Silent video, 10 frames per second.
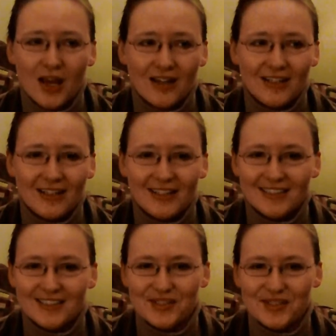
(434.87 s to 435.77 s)
Uh,
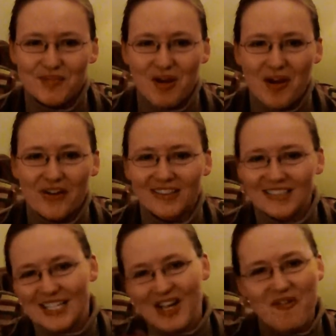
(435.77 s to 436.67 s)
until tomorrow,
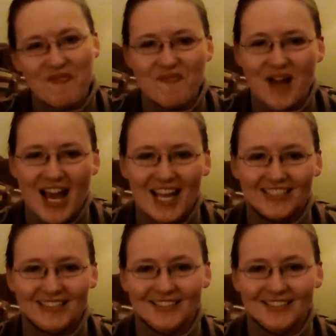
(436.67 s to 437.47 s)
bye.